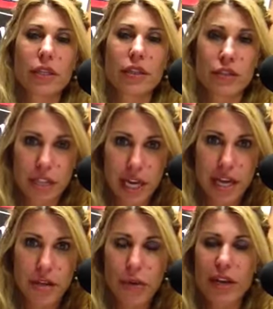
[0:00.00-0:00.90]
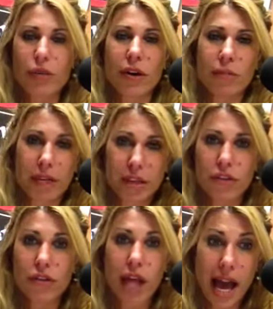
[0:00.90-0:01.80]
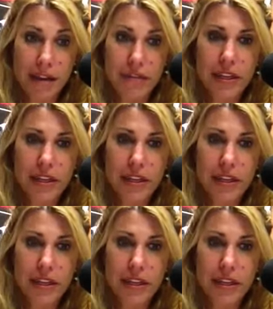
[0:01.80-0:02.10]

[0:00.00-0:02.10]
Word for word: in your day the way you want to be in your life.